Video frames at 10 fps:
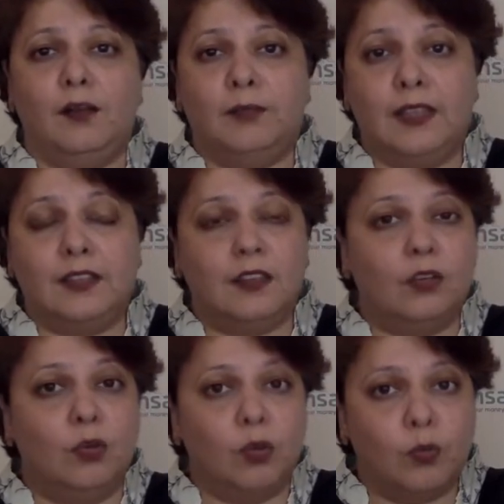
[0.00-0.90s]
is
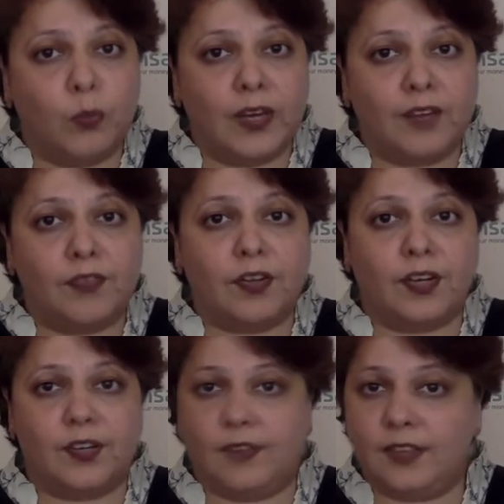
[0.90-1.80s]
a good way for
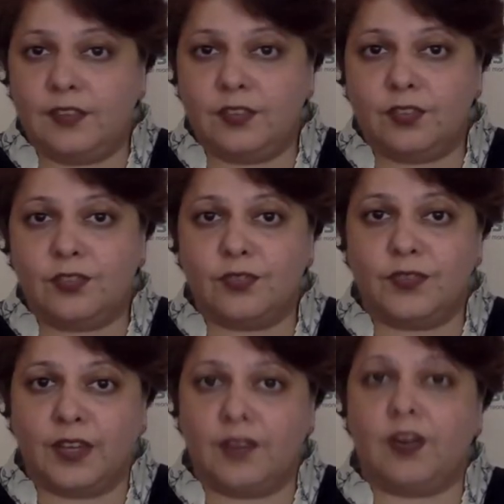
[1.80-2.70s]
investors to
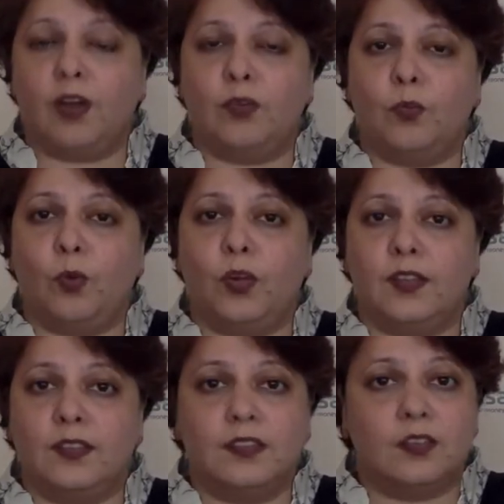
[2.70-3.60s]
figure out
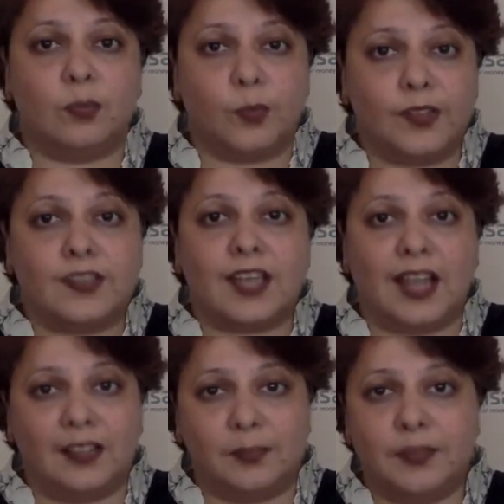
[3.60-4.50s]
what is the risk
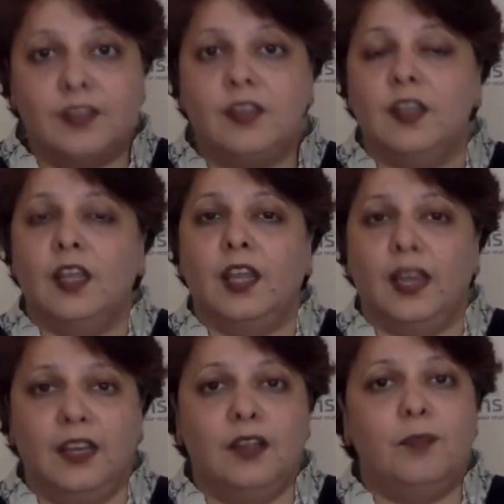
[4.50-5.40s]
element
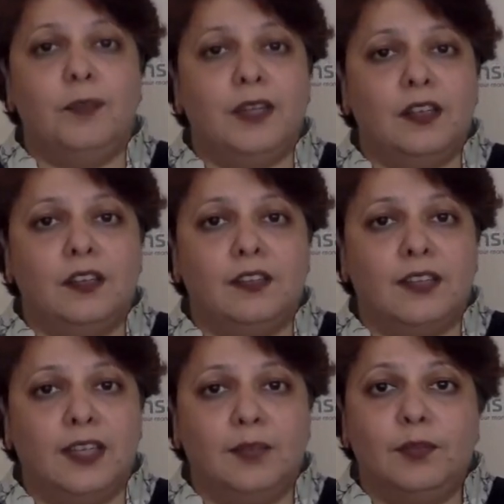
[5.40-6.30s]
in a particular
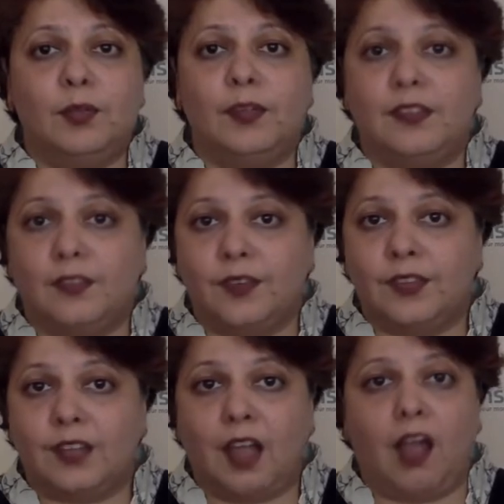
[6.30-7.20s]
scheme. So is the
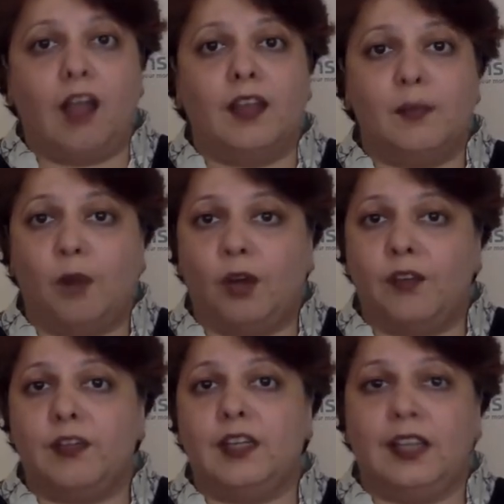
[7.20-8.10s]
risk high,
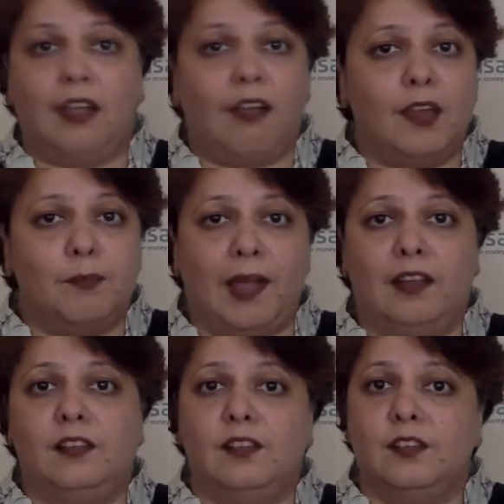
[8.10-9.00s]
moderately high,
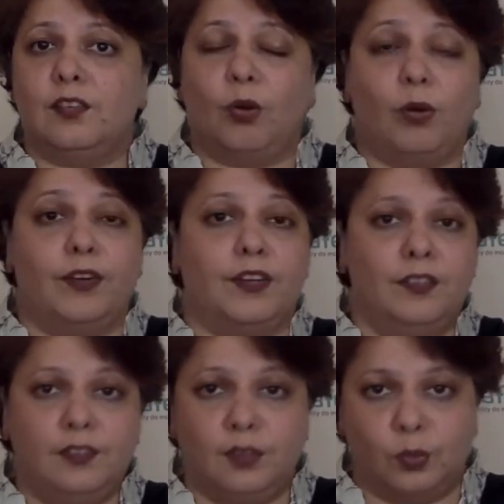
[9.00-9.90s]
balanced, or it
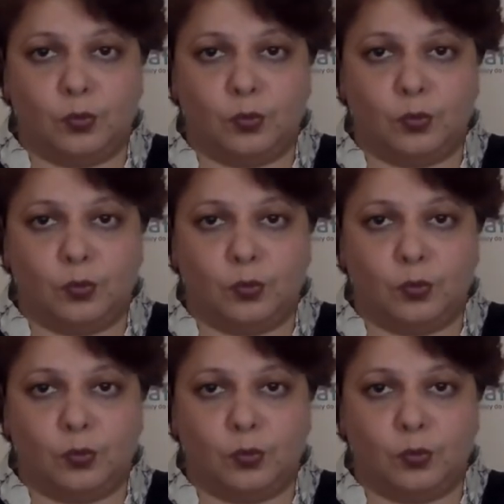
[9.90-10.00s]
is low?